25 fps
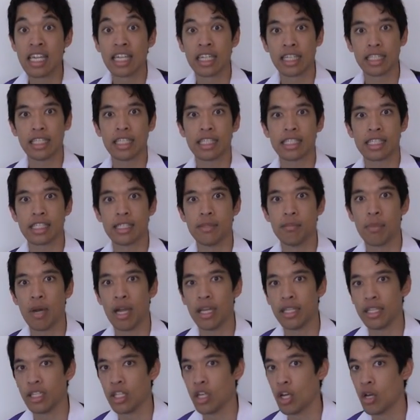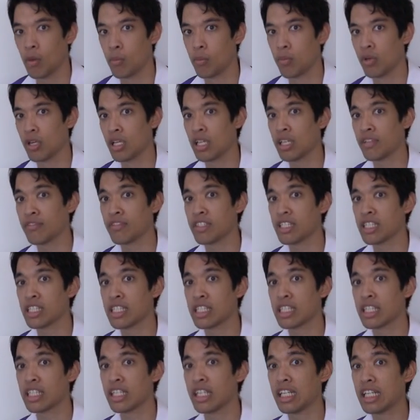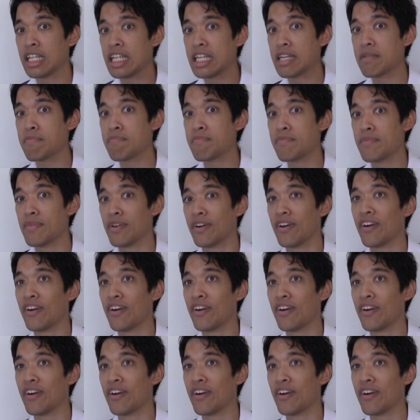collected by the Brothers Grimm.